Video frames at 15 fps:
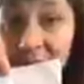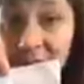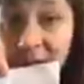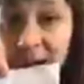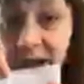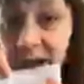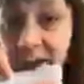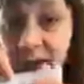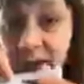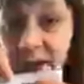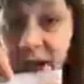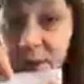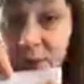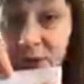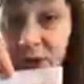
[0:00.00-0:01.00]
And now
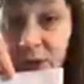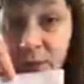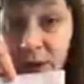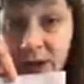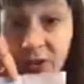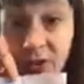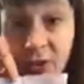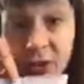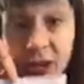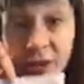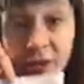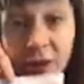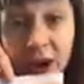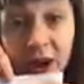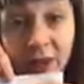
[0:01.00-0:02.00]
I'm just going to make sure that I
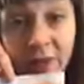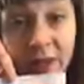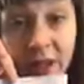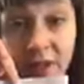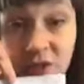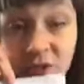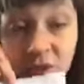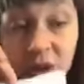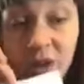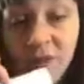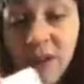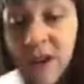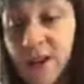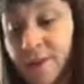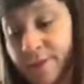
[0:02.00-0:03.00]
write on there straight
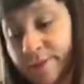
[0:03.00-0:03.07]
grain.